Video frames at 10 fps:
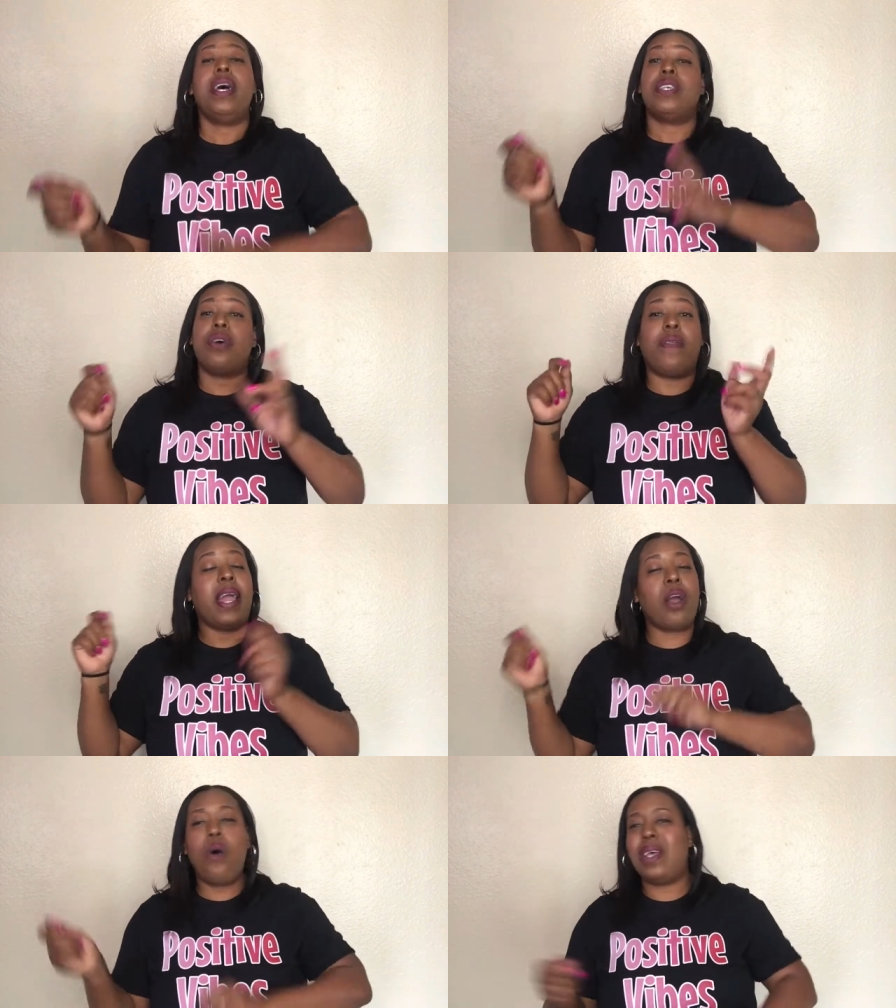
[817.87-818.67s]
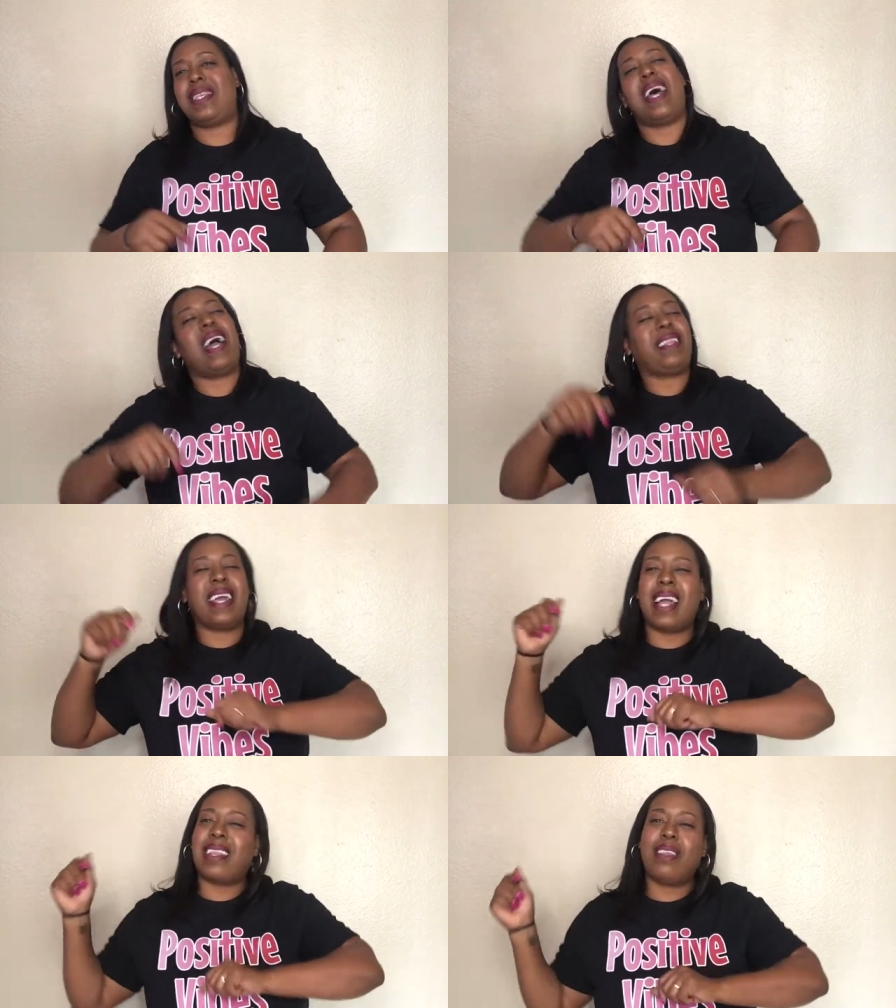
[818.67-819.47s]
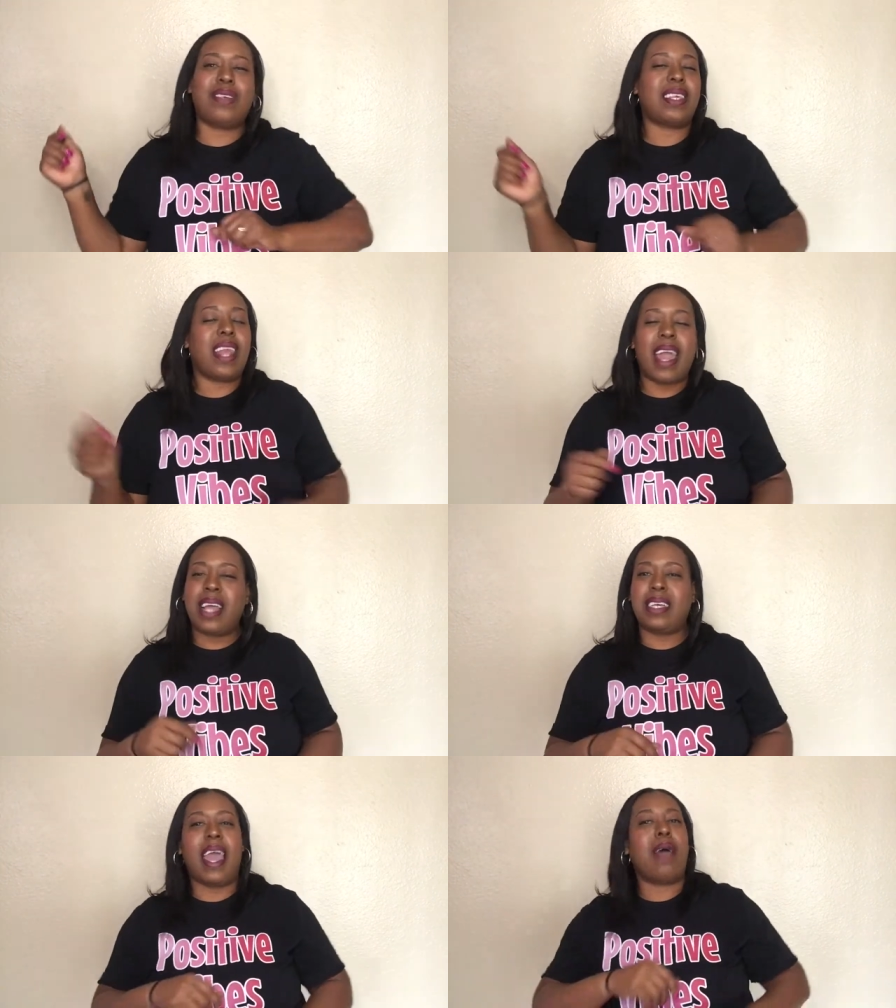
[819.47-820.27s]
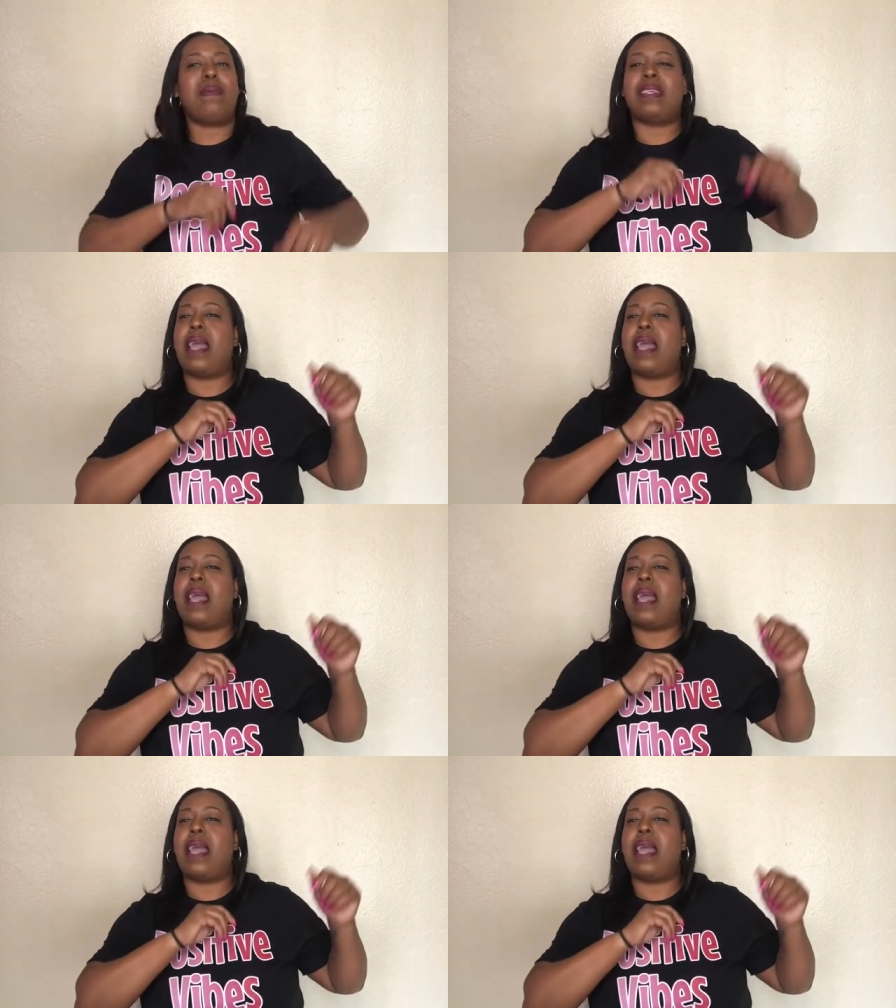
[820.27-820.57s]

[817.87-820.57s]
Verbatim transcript: So they go inside, they got the little sledgehammers,